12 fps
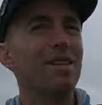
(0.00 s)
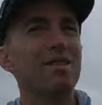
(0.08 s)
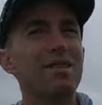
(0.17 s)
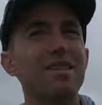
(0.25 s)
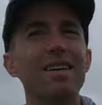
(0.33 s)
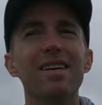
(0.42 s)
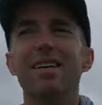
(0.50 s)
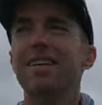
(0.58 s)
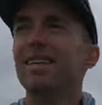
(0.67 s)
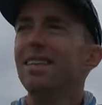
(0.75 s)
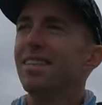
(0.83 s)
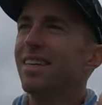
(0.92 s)
paddling today.
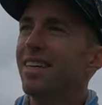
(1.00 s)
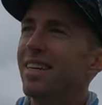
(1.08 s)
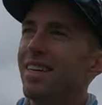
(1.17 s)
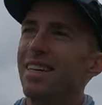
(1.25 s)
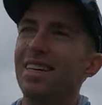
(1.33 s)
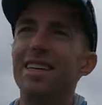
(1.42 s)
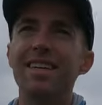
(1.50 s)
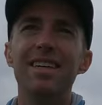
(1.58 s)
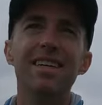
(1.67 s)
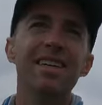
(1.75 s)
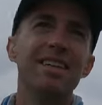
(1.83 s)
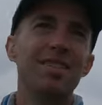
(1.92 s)

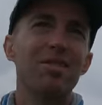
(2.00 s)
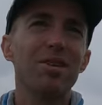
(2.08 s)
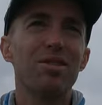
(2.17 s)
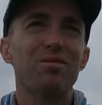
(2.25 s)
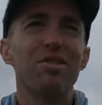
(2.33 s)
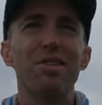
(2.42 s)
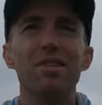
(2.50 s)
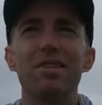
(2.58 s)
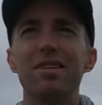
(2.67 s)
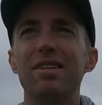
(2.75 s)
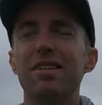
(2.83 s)
Let's cross our fingers.